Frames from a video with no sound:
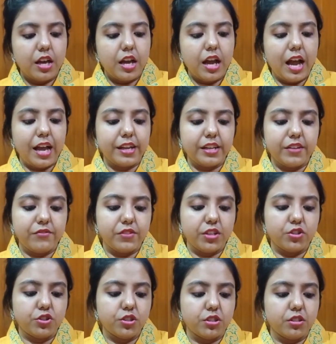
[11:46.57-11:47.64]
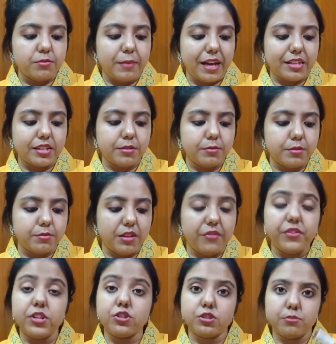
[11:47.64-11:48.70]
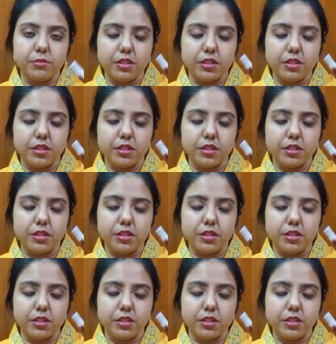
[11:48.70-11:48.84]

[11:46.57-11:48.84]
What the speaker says: High Definition Maximum Definition